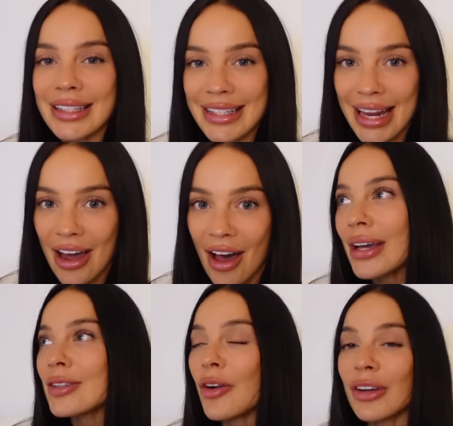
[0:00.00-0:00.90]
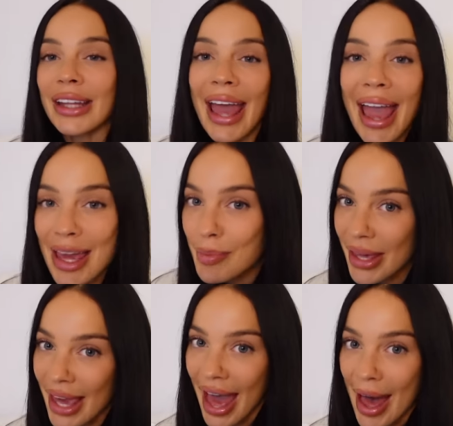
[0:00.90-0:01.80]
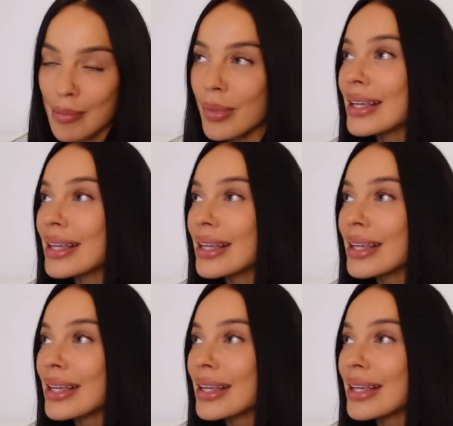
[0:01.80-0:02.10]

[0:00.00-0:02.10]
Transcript: dinner. It's currently 8 p.m.